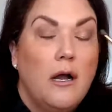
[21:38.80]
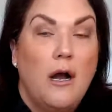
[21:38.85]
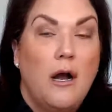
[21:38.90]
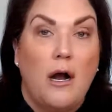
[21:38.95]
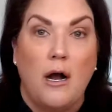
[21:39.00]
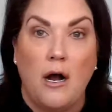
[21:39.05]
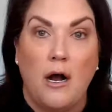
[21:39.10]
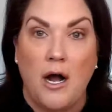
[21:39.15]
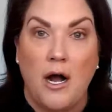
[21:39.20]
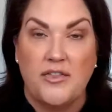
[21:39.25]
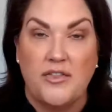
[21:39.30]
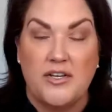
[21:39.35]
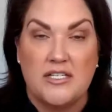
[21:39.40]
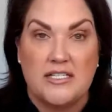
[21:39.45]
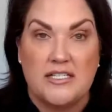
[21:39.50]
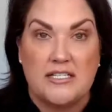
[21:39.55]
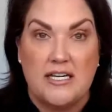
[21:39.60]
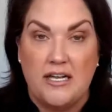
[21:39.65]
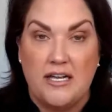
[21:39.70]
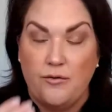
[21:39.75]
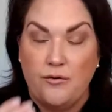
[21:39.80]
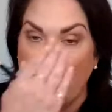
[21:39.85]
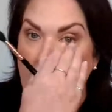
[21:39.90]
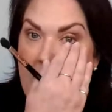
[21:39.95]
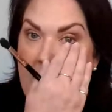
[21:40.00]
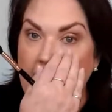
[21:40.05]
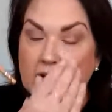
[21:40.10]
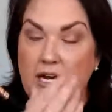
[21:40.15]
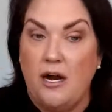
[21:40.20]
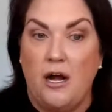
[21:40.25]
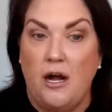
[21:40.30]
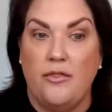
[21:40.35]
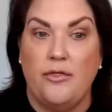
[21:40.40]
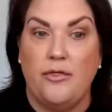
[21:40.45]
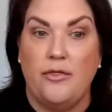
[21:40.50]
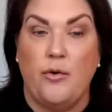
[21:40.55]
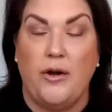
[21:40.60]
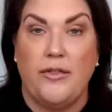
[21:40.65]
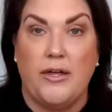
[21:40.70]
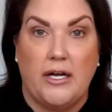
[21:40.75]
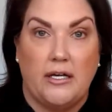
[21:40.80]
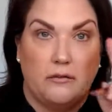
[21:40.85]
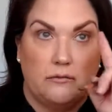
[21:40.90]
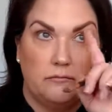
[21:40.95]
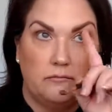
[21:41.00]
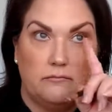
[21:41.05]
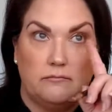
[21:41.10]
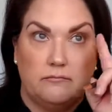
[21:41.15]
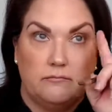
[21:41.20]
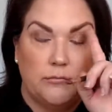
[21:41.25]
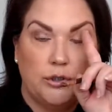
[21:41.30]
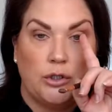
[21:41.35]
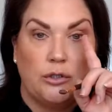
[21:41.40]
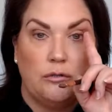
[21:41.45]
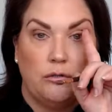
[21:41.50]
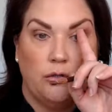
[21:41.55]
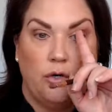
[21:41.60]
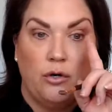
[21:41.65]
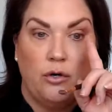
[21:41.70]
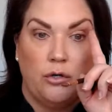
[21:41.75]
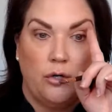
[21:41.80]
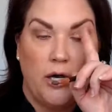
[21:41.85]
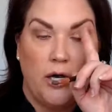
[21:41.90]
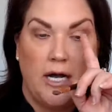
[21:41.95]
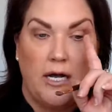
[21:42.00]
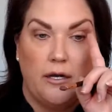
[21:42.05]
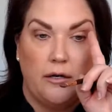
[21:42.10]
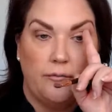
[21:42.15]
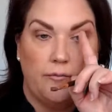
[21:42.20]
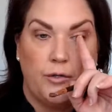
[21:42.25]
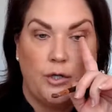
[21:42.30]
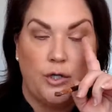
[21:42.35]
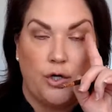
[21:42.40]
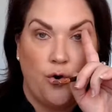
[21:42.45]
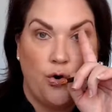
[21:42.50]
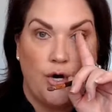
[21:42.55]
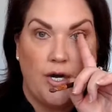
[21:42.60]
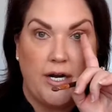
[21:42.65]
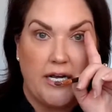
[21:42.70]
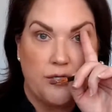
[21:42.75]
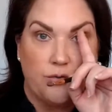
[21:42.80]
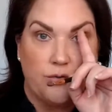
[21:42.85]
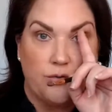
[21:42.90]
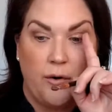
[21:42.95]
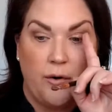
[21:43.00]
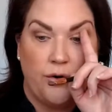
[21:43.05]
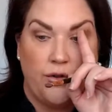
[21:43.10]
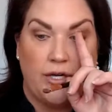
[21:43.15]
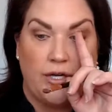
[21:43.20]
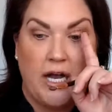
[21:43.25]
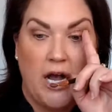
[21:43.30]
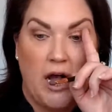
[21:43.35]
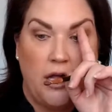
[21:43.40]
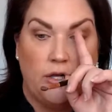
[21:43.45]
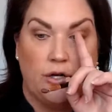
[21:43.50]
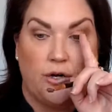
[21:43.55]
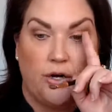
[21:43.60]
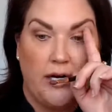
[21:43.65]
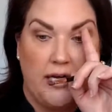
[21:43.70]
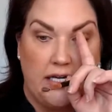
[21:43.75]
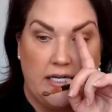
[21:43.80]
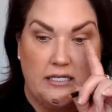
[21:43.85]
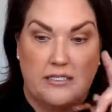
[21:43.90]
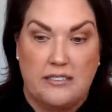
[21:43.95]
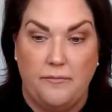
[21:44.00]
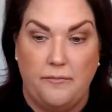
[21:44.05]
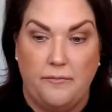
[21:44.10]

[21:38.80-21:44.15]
on this, eh, right here on where the, uh, your cornea is, right where the color is.